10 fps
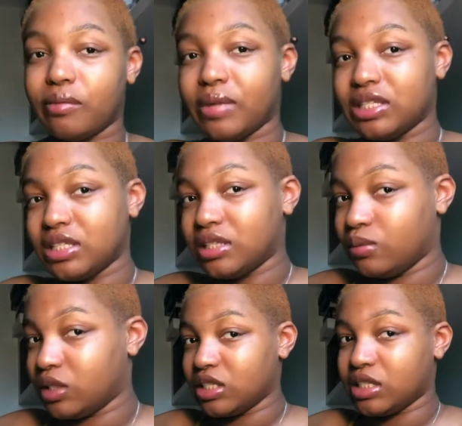and Mrs.,
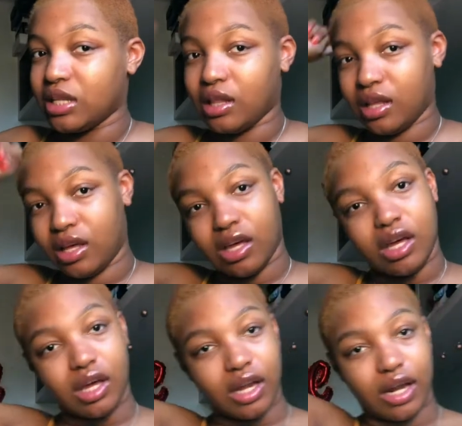is in the
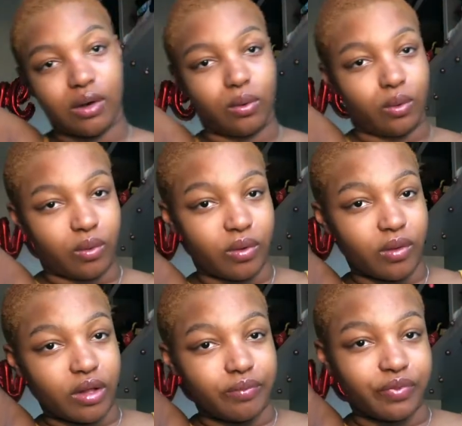little
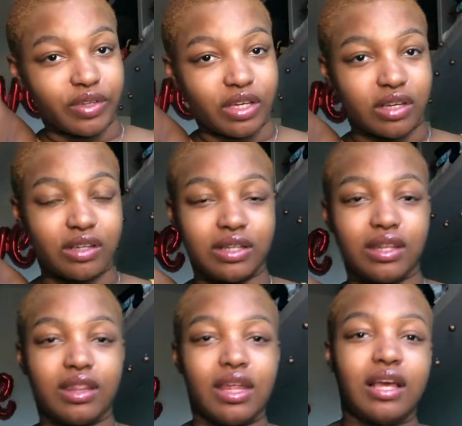
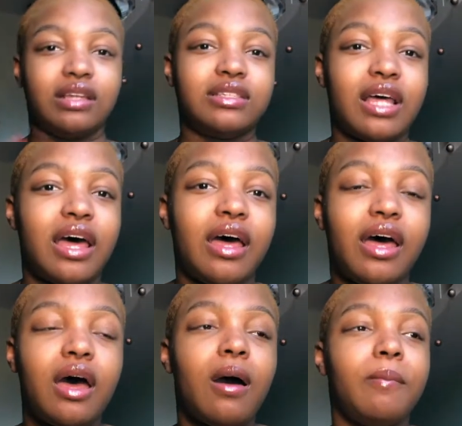thingies there.